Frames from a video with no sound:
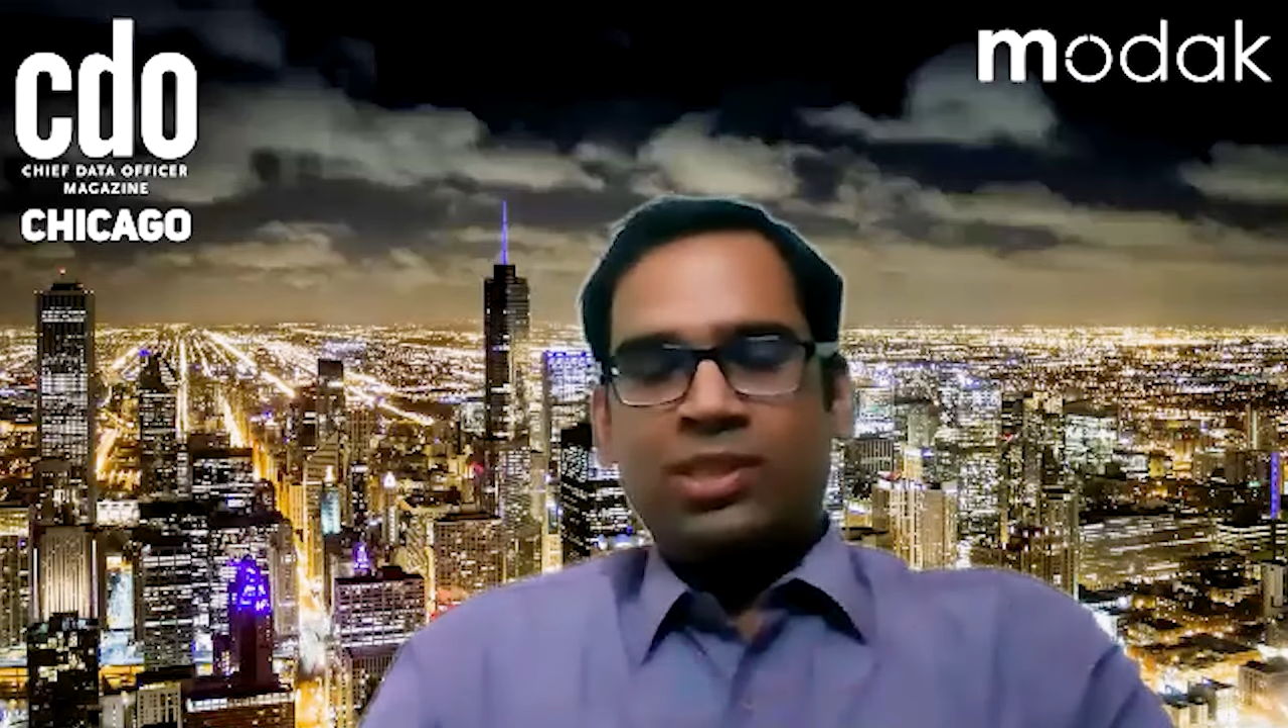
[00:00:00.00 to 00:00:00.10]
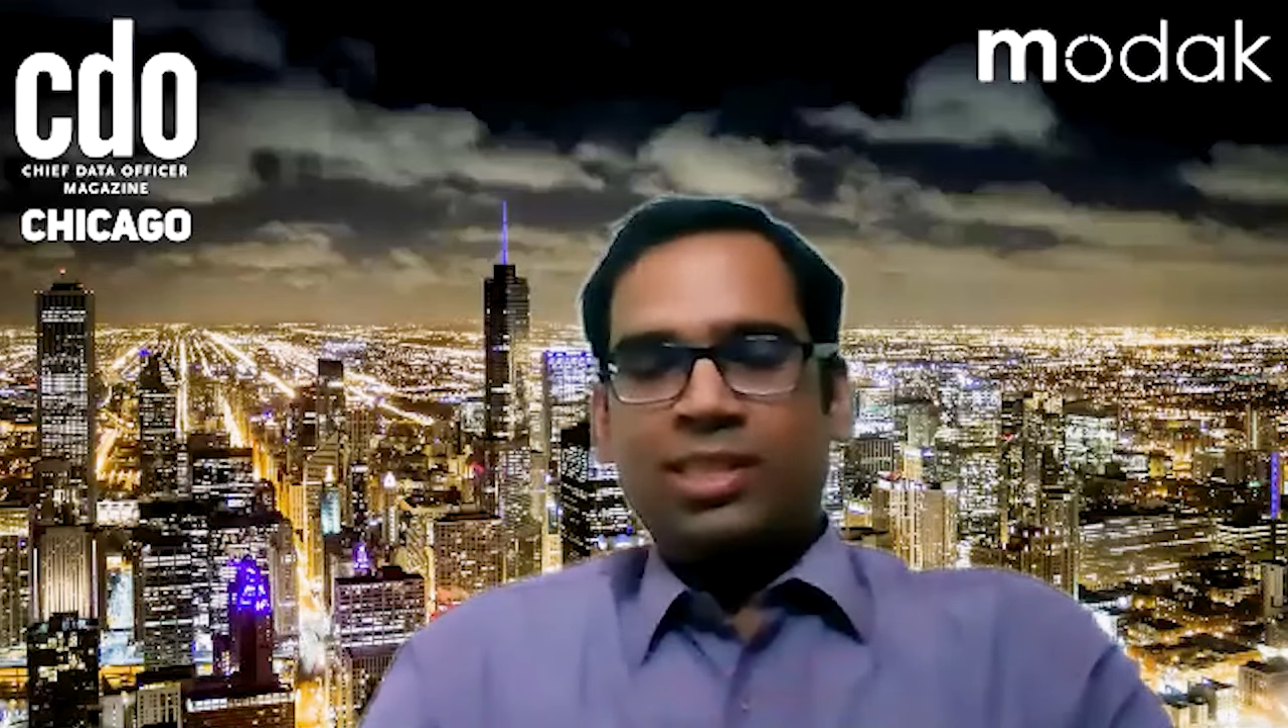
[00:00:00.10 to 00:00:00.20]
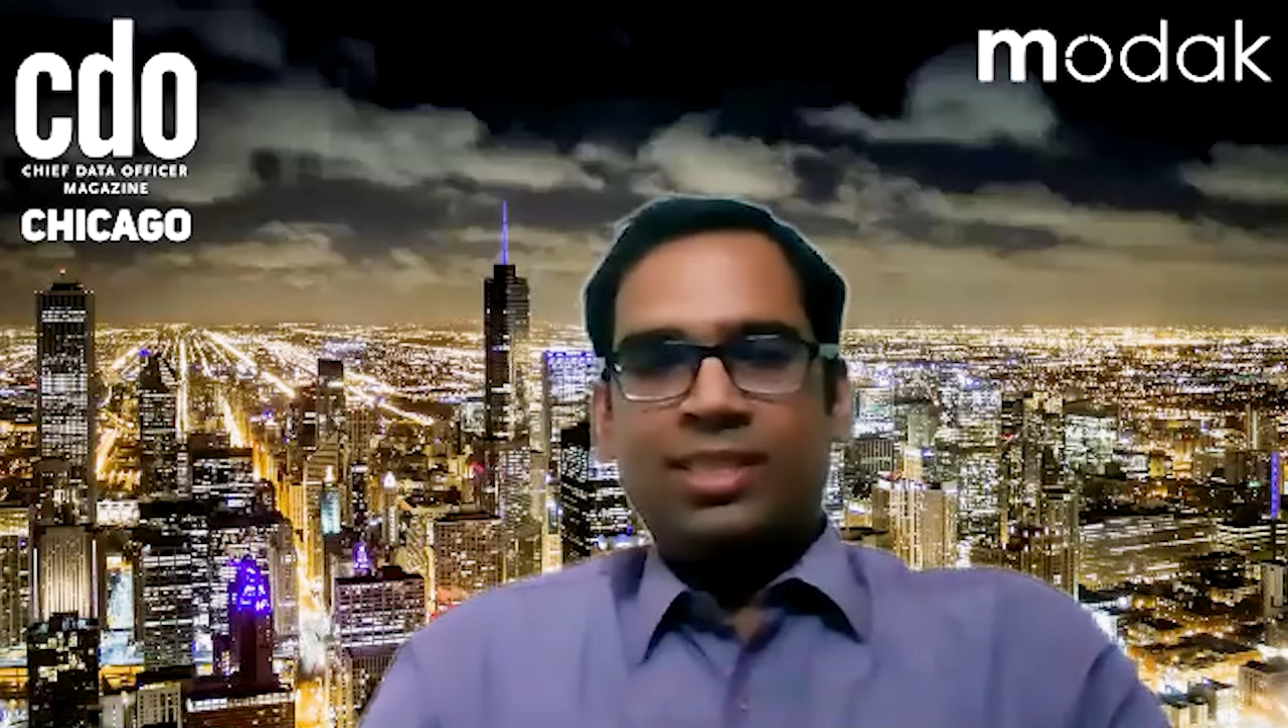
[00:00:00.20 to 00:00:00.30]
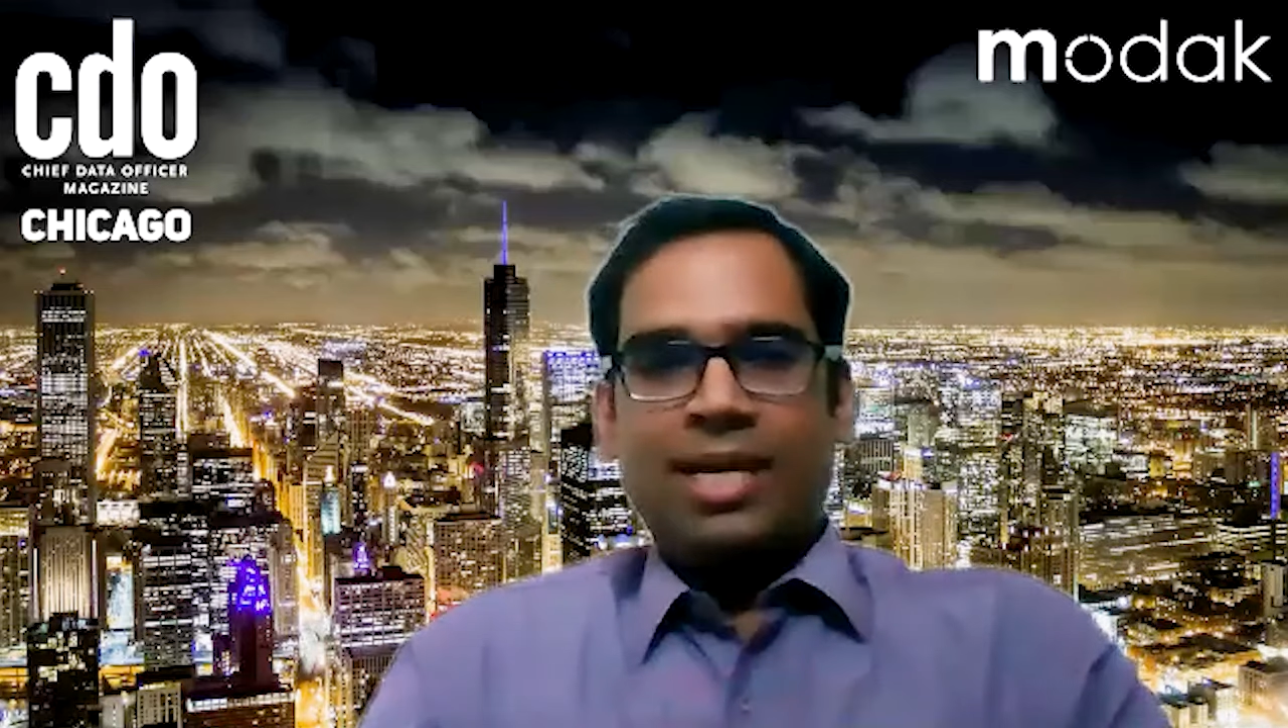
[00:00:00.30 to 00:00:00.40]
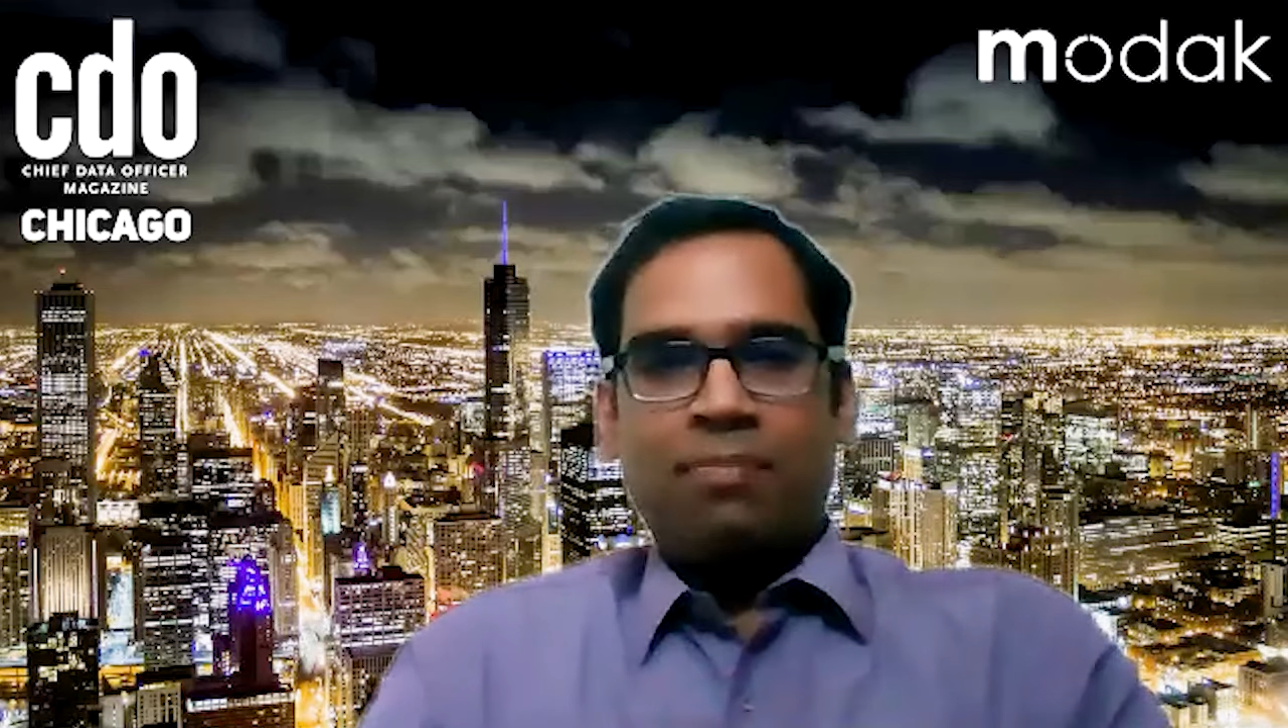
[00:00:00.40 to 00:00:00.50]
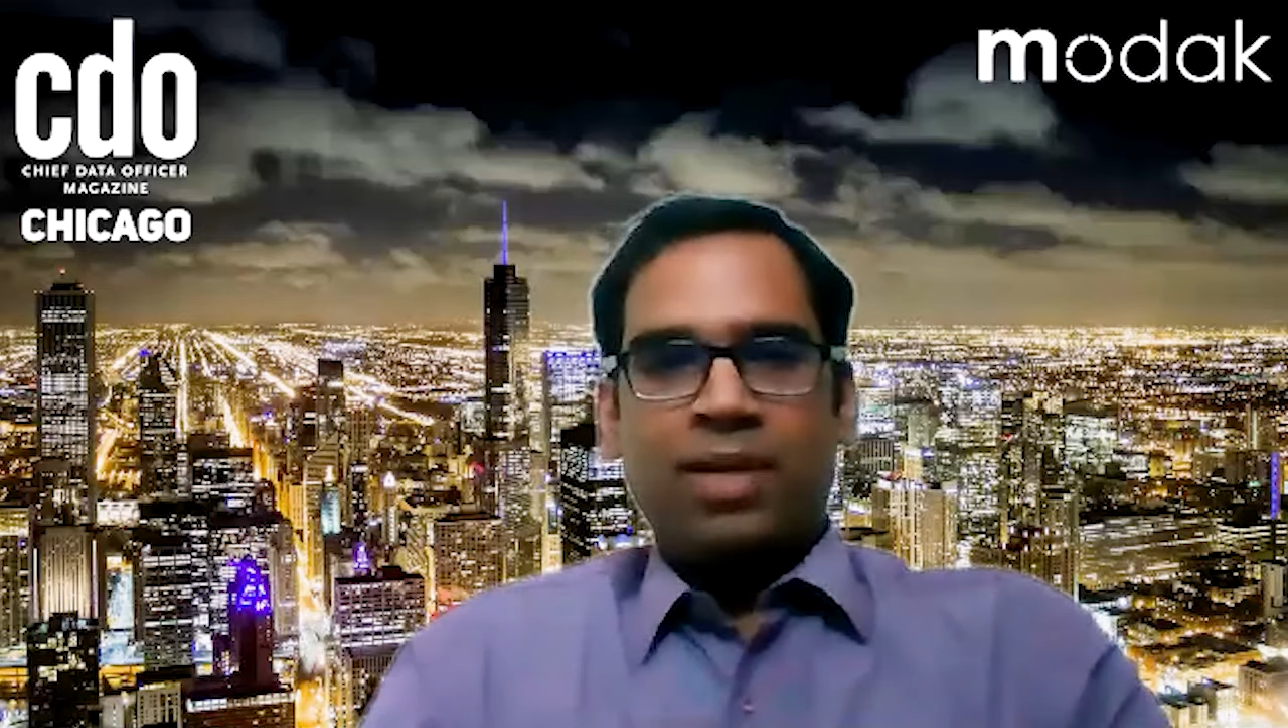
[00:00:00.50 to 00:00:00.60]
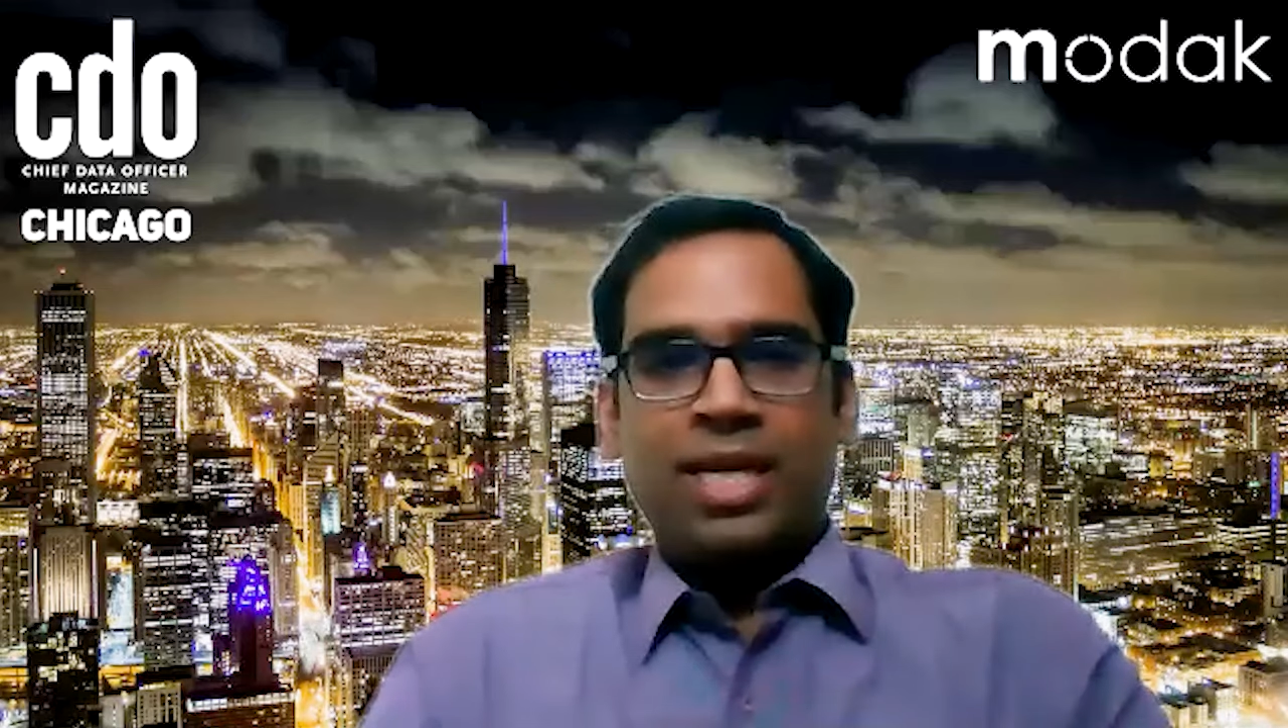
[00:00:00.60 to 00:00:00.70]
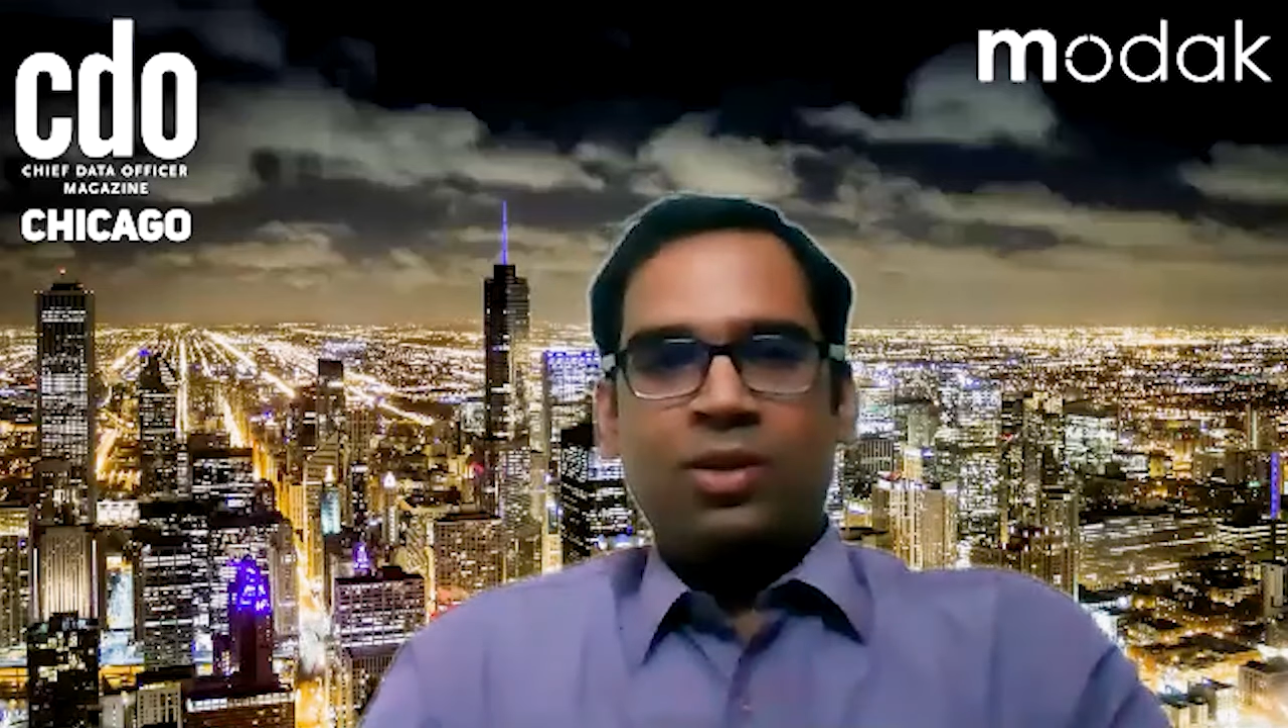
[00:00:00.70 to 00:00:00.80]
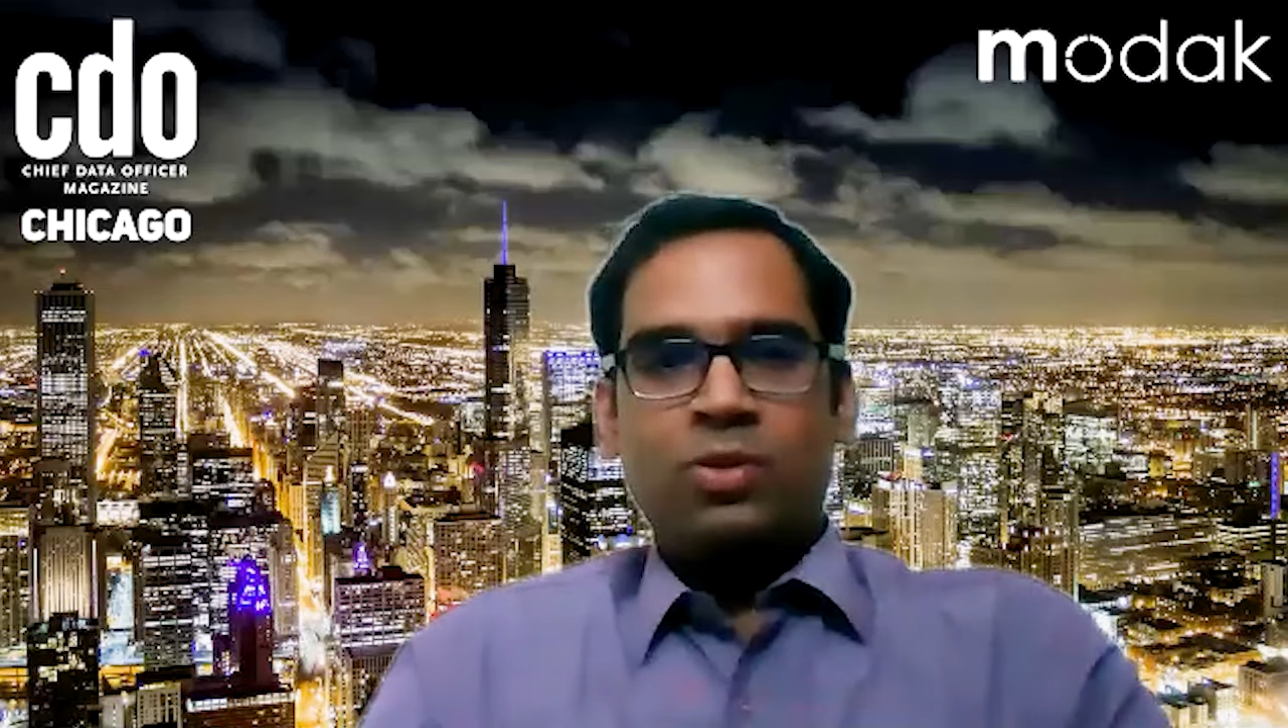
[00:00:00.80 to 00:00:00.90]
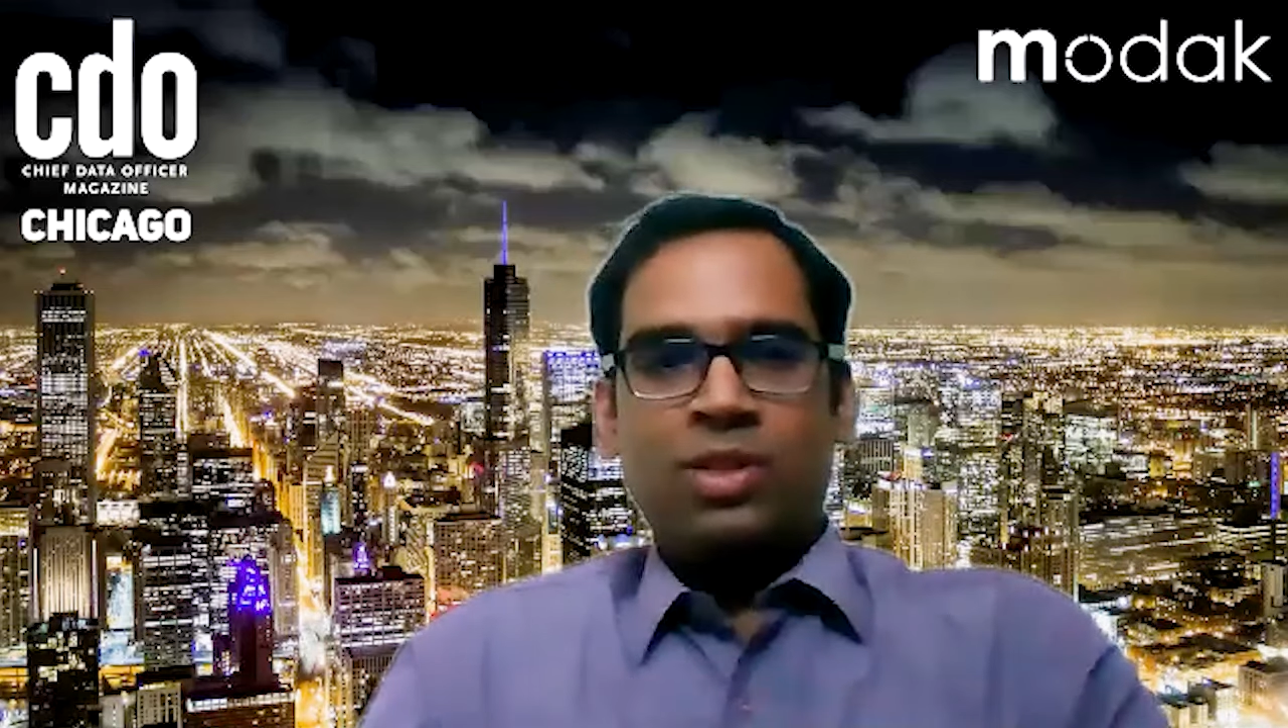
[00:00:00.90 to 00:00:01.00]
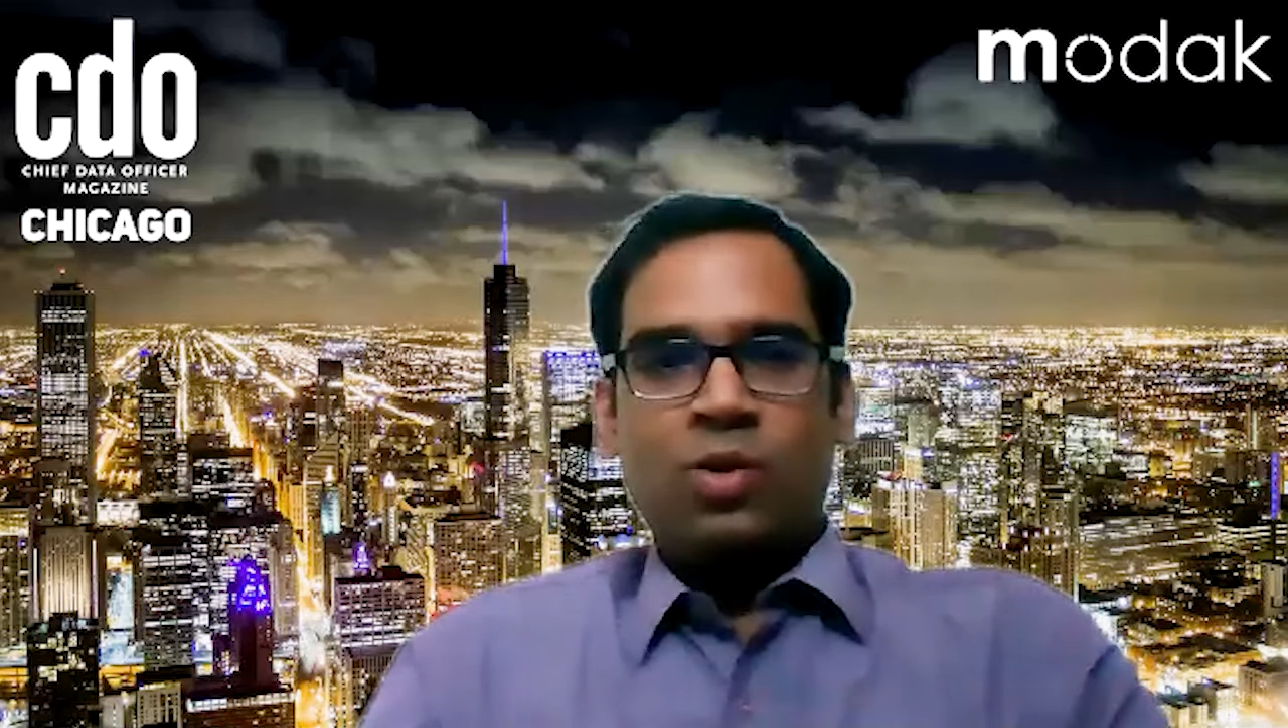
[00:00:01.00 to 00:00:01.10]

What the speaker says: just stepping into the